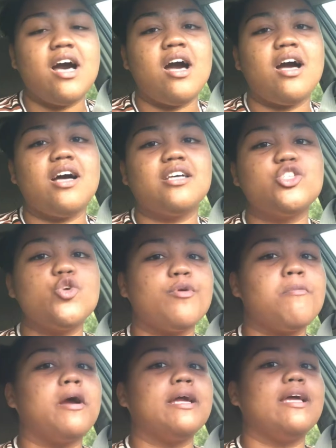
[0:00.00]
a
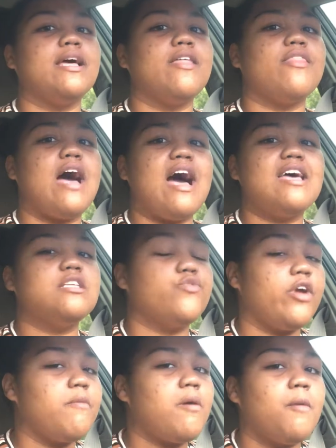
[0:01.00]
supermarket that is
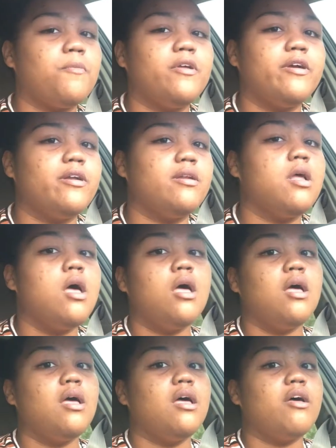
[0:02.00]
very popular in
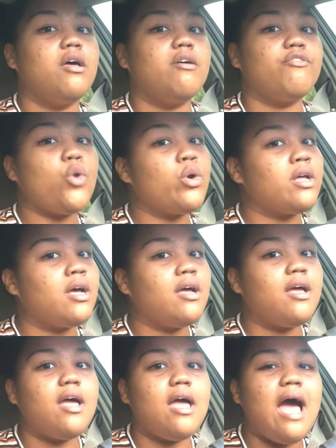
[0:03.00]
Florida.